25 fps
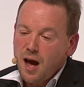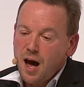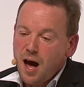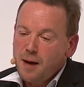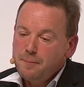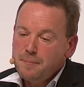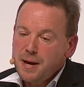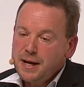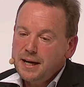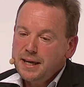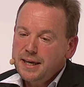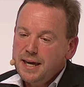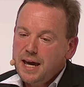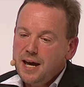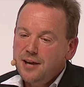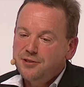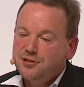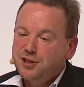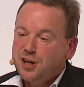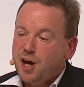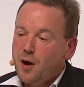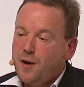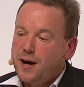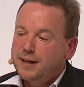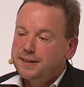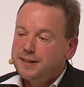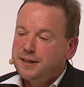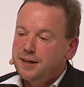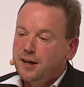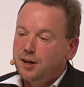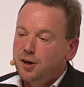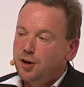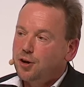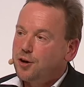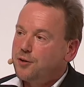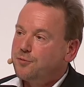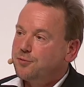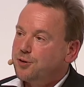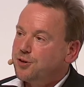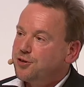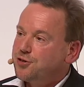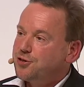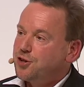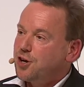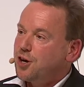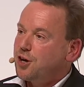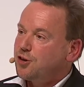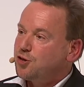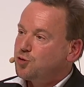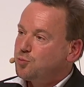Many years ago, I did a lot of
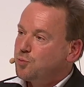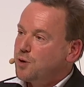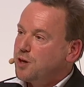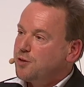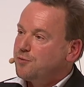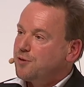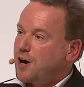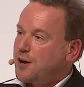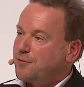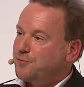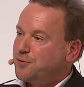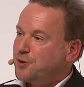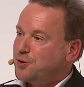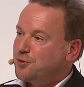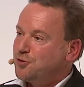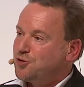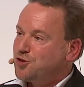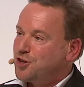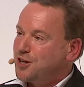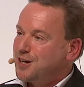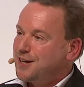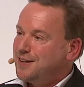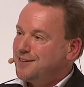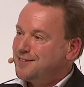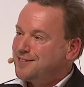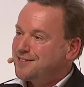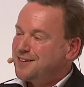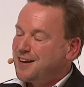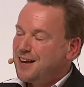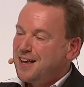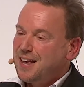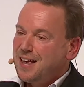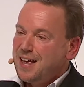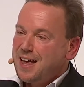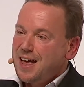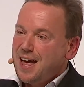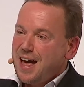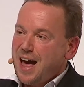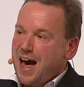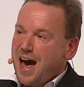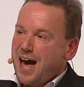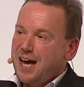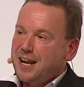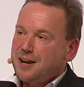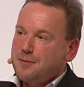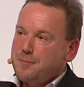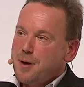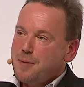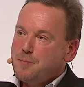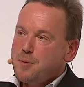research with refugees.
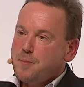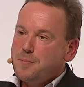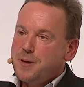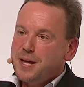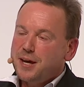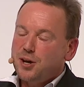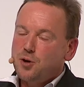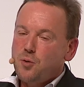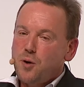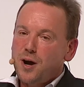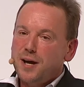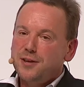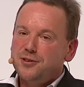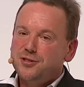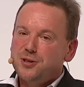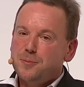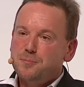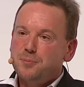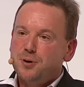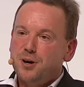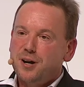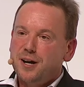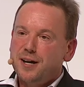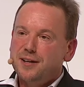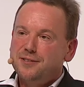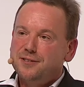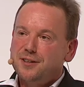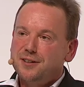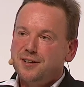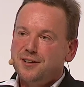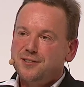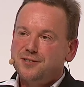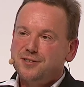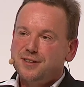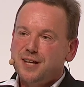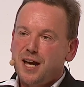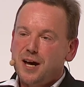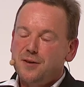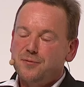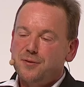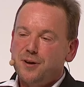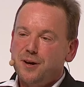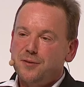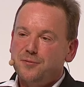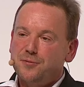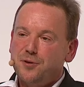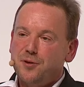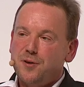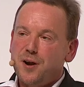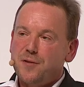And I remember being quite surprised to
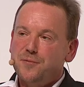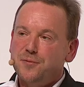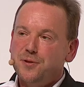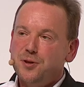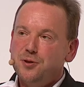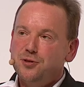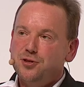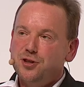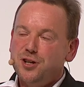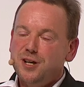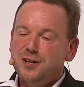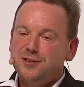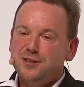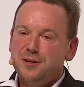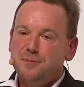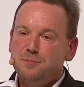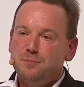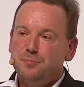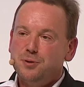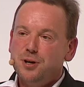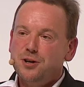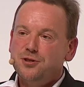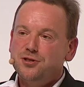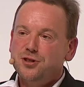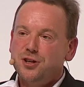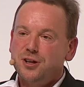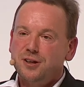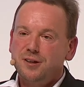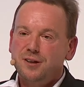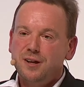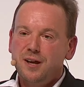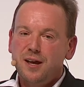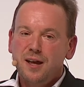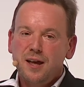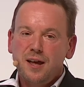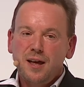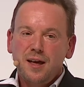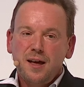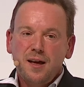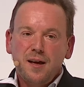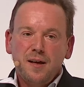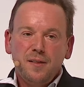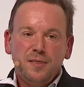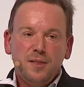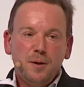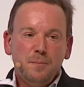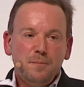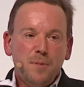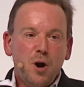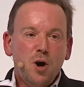discover for refugees in Britain,
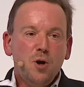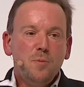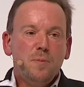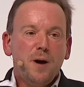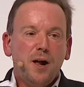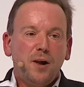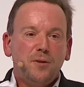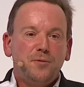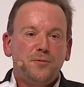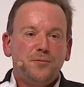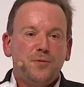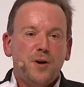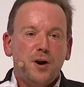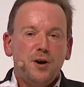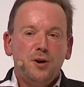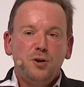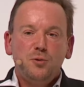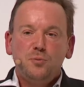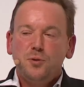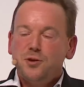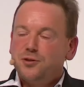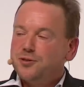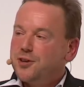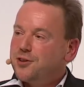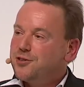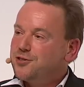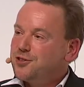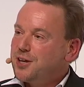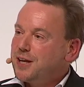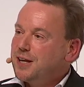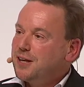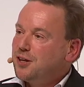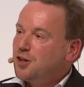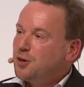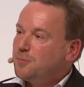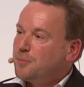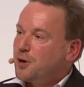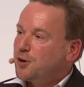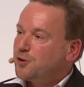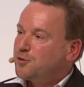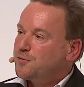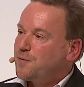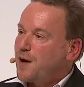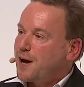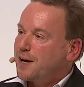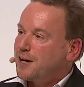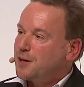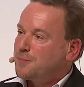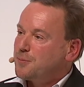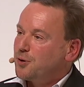the mobile phone was the single most
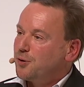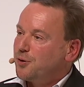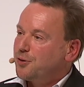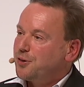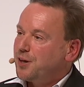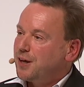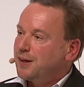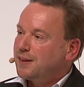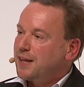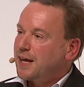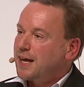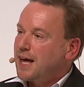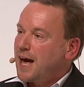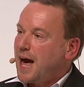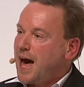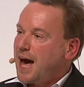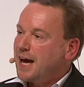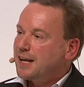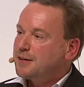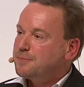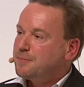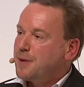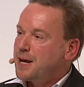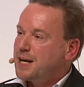valuable thing they had.